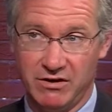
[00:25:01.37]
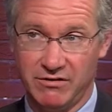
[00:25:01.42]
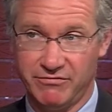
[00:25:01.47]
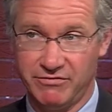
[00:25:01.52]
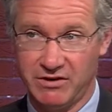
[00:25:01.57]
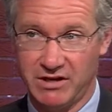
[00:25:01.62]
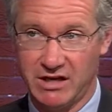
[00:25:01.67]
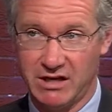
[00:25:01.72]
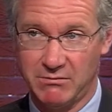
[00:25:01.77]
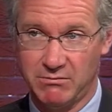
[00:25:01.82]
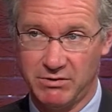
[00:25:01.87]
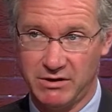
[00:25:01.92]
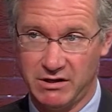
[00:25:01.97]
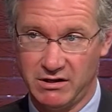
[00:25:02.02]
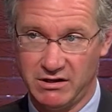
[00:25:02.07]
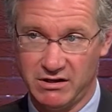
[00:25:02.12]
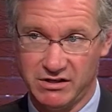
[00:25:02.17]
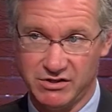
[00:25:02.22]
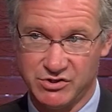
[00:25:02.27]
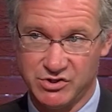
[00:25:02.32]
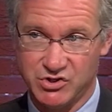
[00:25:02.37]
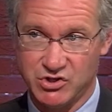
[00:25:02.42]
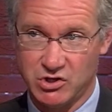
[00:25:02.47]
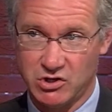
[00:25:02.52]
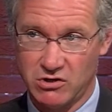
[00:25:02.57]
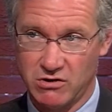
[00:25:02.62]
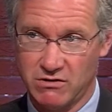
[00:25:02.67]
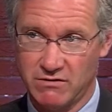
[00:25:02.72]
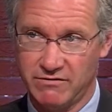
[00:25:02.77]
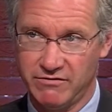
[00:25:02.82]
if it had been
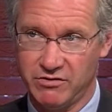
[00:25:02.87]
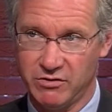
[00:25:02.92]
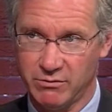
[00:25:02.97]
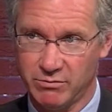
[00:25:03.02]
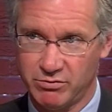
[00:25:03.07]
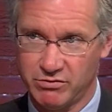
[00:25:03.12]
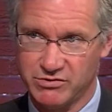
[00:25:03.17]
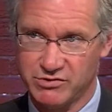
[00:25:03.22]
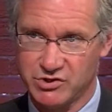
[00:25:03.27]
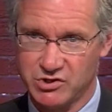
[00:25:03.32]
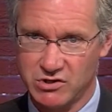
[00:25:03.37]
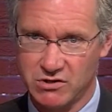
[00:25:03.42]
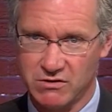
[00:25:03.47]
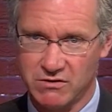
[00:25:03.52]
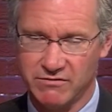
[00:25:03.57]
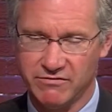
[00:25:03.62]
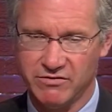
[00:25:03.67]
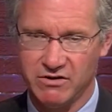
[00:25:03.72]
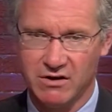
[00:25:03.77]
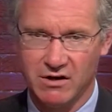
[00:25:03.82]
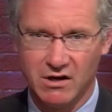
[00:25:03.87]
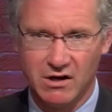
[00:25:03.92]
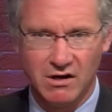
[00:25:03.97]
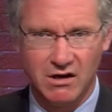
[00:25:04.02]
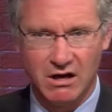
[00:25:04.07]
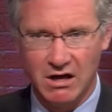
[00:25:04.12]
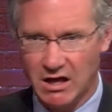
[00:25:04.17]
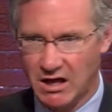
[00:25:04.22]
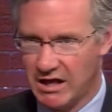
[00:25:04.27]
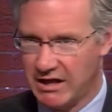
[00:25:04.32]
conserved or preserved,
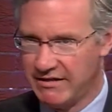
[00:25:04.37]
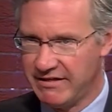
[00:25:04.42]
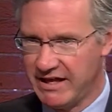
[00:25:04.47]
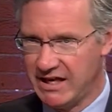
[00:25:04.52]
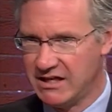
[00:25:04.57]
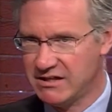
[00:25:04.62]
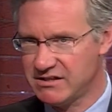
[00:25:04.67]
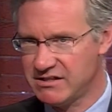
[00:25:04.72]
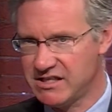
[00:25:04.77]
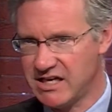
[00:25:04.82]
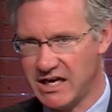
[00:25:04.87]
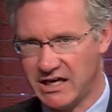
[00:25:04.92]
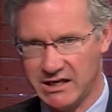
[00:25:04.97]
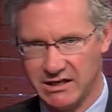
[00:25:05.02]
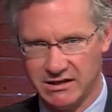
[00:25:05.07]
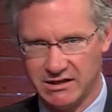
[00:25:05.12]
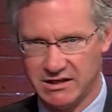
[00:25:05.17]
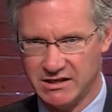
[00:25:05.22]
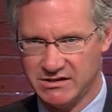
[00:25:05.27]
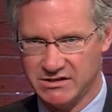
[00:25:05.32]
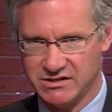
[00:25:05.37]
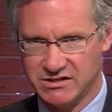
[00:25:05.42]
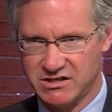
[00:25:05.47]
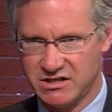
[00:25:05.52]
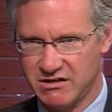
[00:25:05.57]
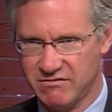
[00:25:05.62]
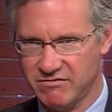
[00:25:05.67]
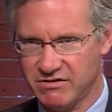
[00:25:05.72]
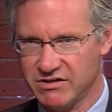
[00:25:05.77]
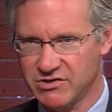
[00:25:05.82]
they could take it. They just
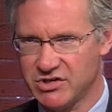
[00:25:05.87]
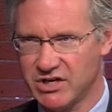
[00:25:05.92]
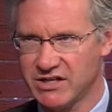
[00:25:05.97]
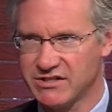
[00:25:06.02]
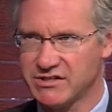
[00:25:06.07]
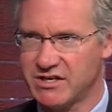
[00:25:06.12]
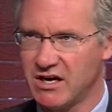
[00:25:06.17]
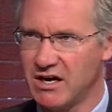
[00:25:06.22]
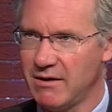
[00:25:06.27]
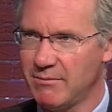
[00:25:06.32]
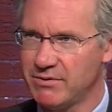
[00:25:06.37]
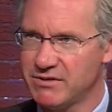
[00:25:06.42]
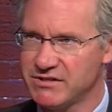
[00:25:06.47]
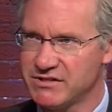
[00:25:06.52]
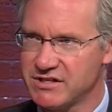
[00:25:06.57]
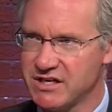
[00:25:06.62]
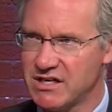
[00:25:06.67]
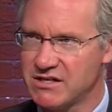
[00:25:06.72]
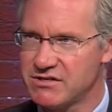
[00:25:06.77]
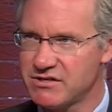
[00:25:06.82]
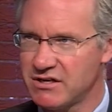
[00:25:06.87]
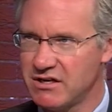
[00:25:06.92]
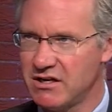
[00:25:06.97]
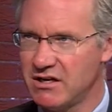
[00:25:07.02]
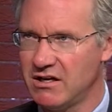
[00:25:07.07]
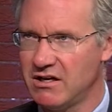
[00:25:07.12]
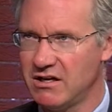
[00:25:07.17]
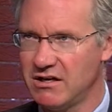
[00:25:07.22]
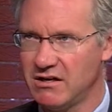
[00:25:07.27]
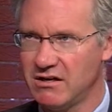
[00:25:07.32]
give the just
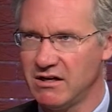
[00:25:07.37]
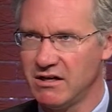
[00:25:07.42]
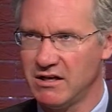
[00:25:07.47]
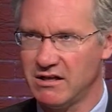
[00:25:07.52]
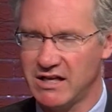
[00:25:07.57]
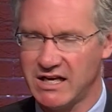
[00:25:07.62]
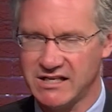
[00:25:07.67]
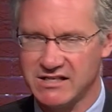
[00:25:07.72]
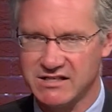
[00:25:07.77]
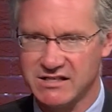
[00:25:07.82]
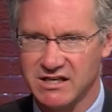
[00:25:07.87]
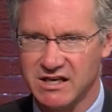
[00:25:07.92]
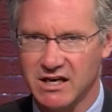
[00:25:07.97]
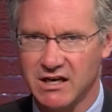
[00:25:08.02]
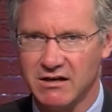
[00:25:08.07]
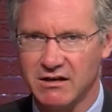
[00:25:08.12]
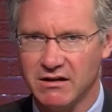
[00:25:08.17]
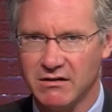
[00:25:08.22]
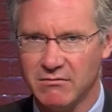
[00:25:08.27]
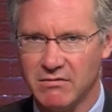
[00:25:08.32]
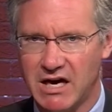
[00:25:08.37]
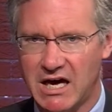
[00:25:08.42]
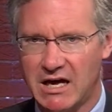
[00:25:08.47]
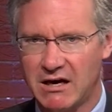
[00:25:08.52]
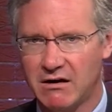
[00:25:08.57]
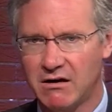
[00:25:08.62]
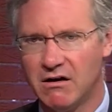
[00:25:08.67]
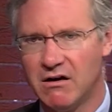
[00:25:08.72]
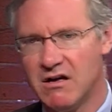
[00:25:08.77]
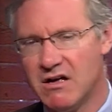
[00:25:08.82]
compensation, and that's the end of the
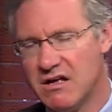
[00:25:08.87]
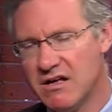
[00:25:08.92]
matter.